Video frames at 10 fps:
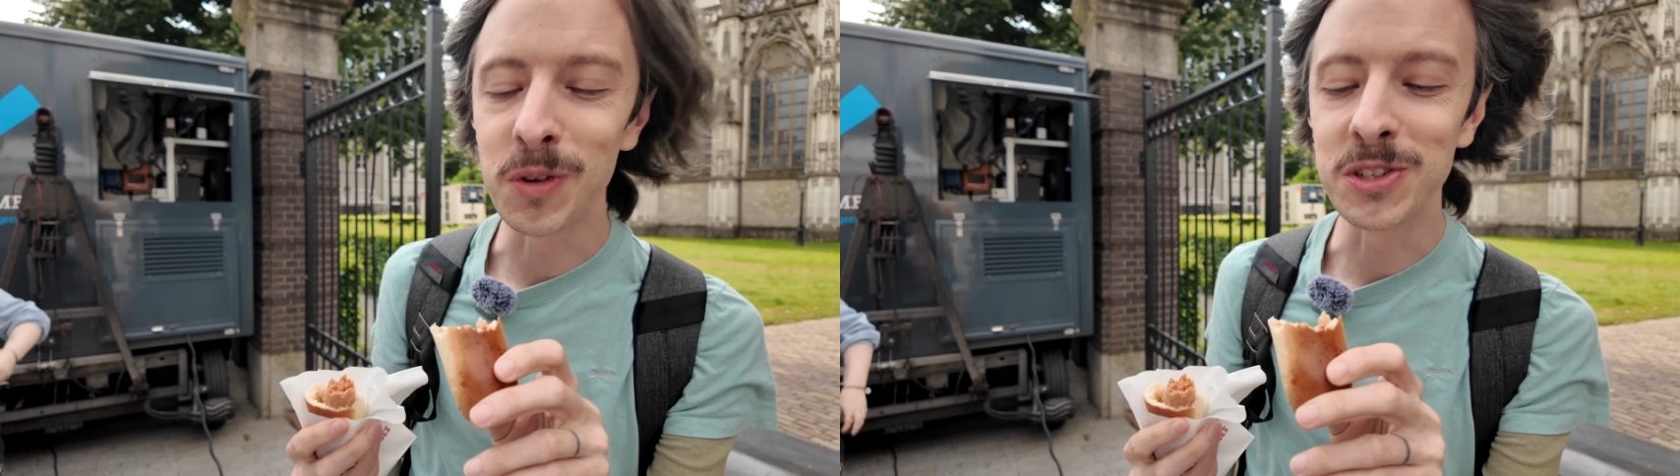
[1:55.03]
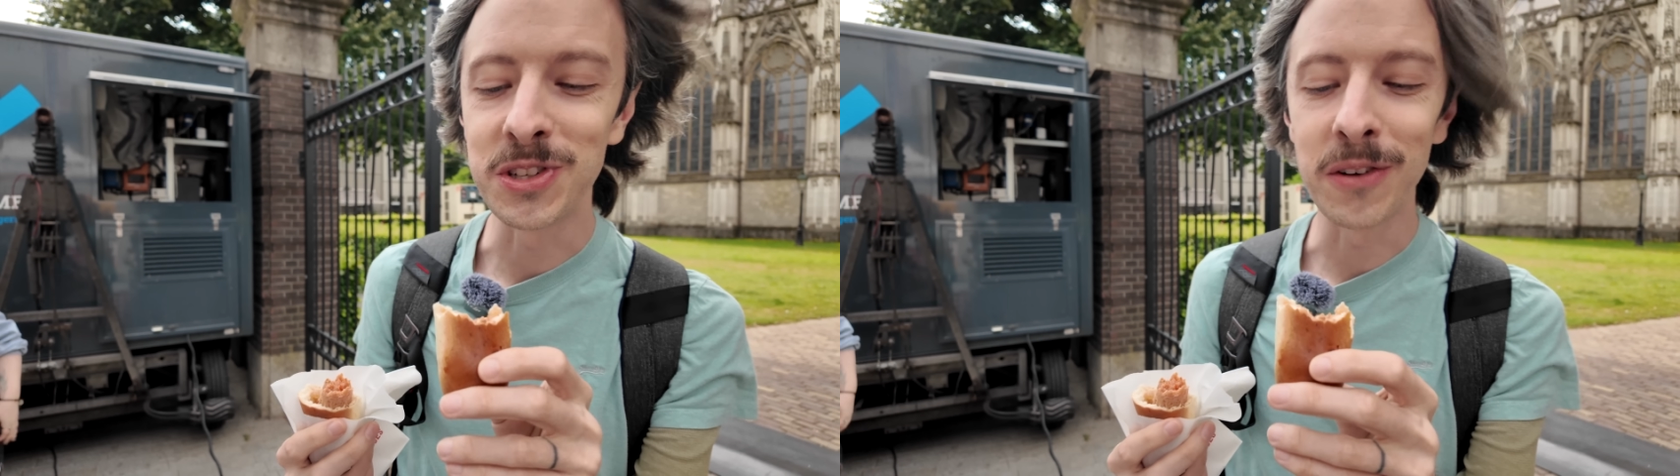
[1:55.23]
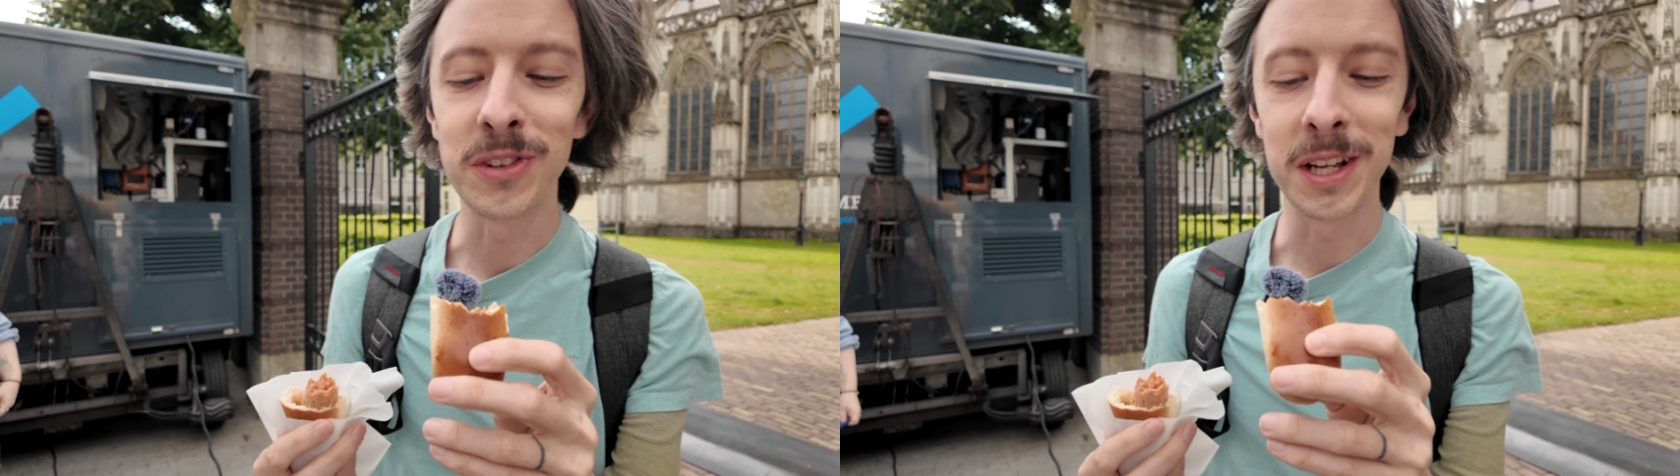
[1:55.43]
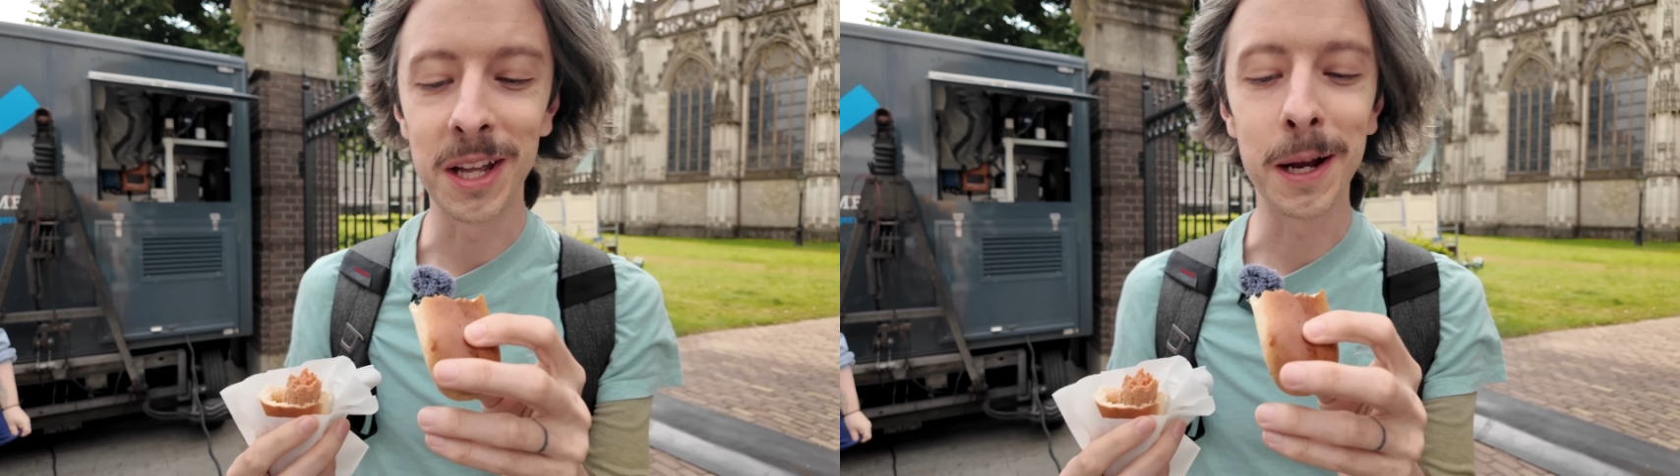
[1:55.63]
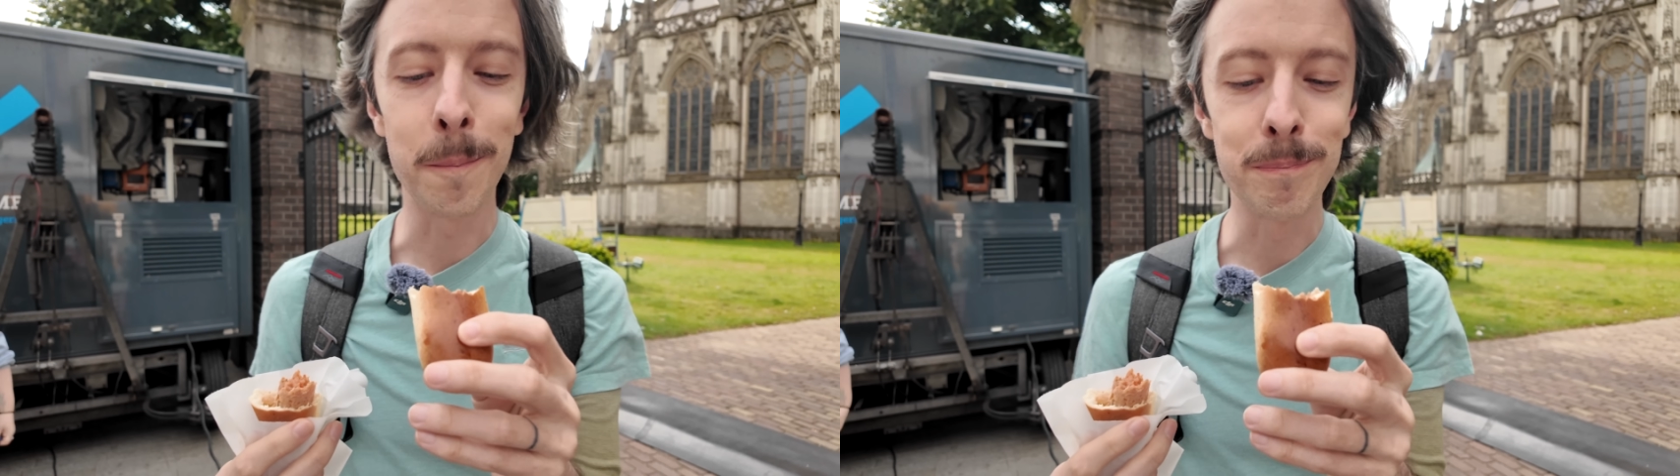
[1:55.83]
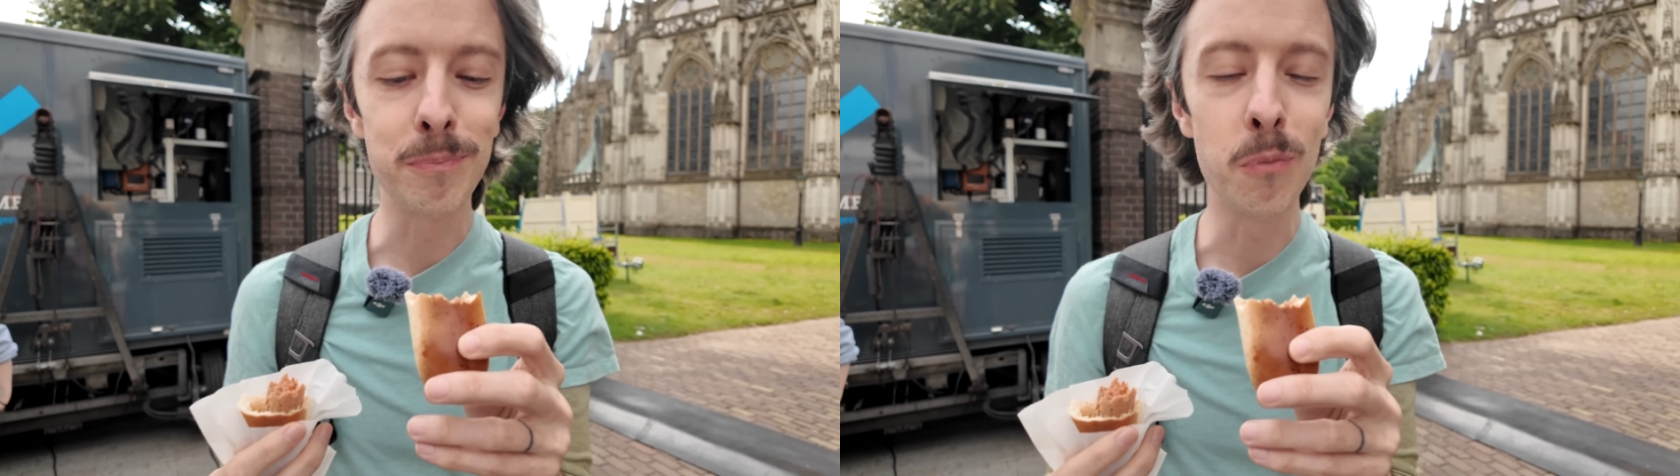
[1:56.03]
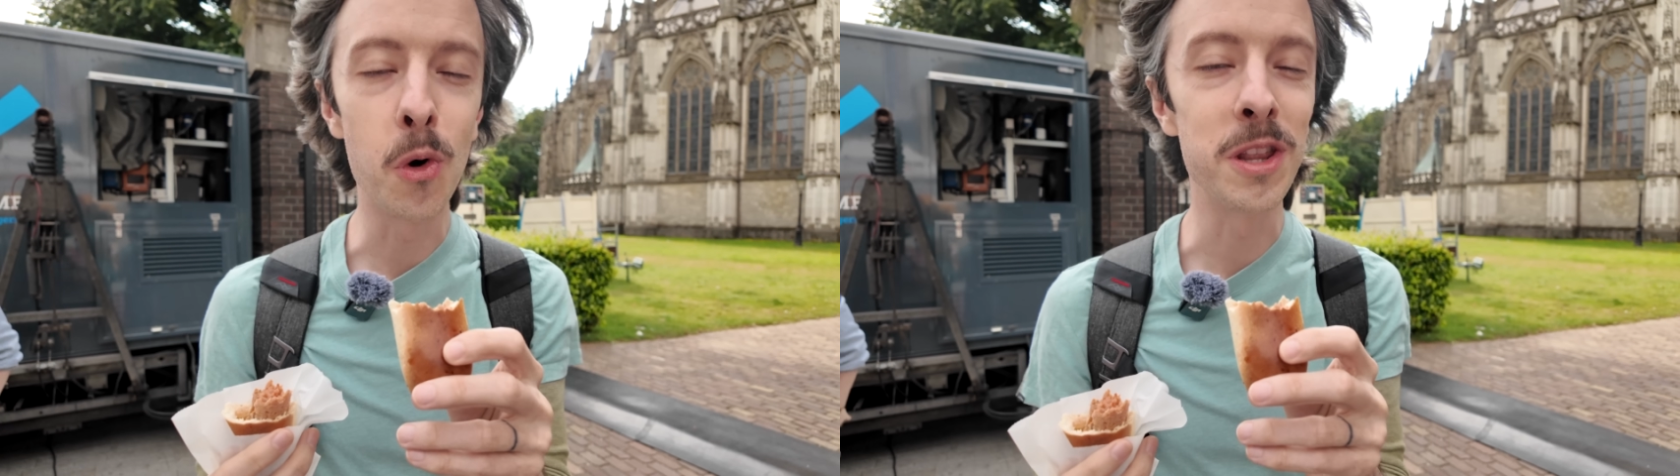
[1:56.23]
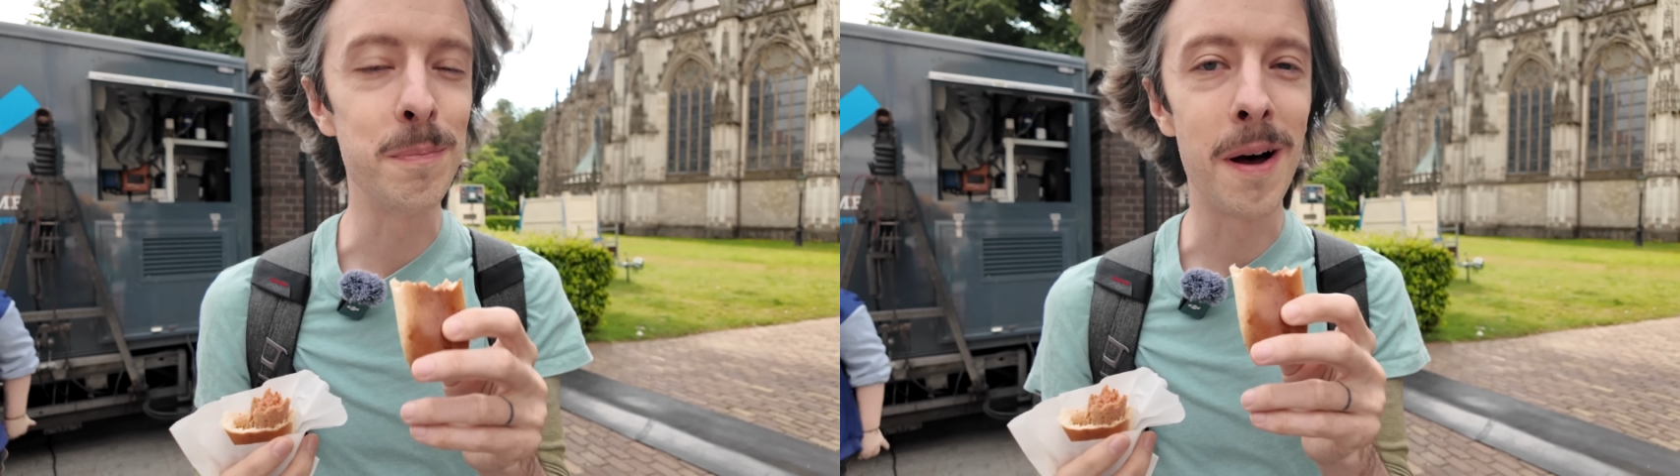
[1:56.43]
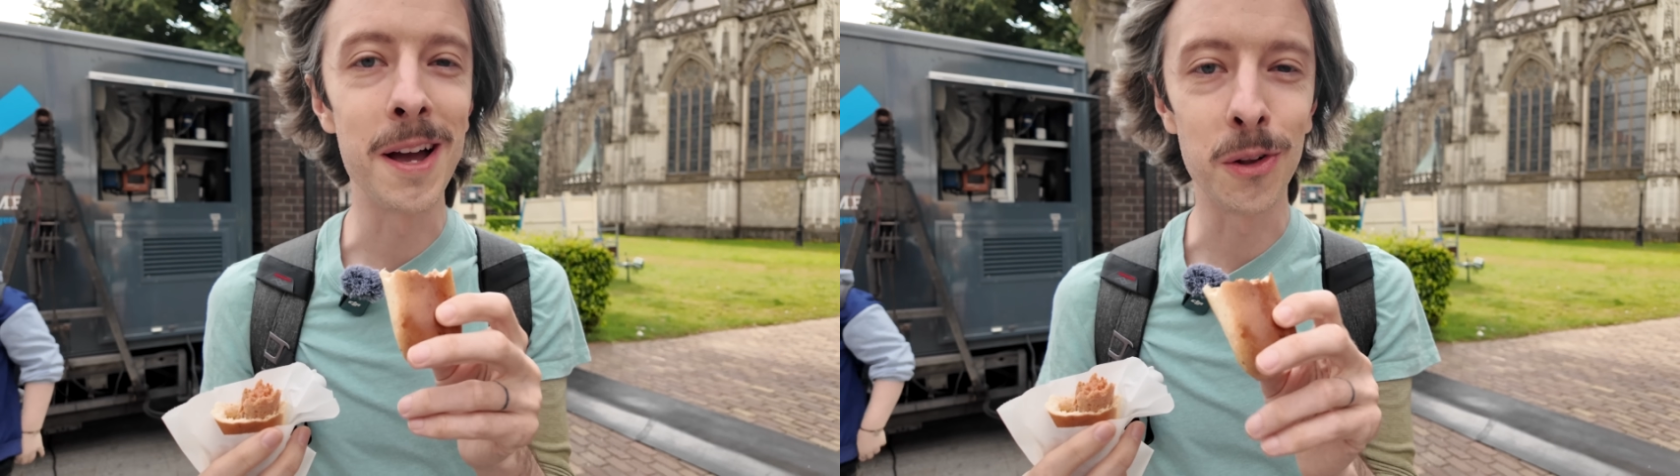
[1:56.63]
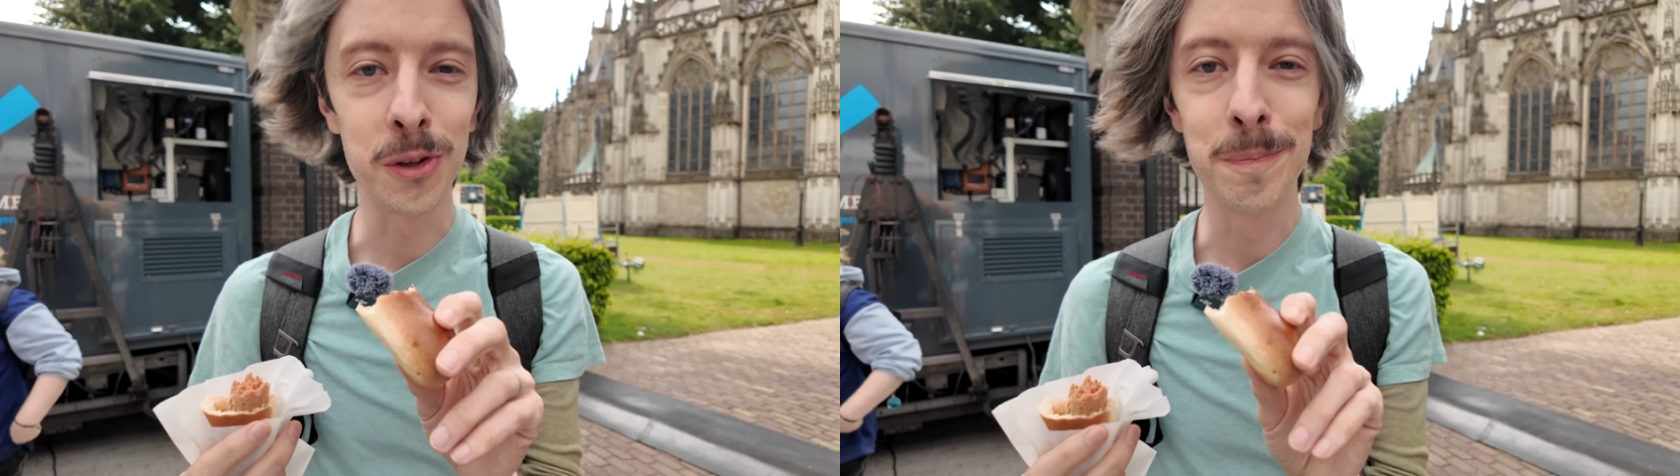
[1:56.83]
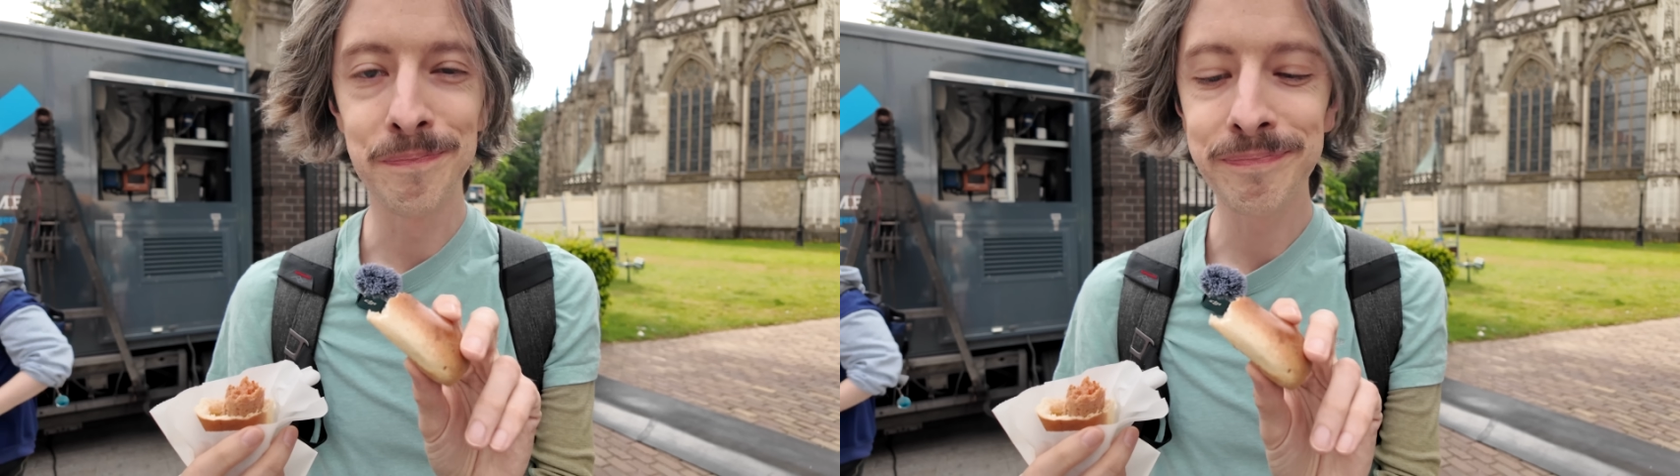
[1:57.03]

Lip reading: but it's definitely like more than mild.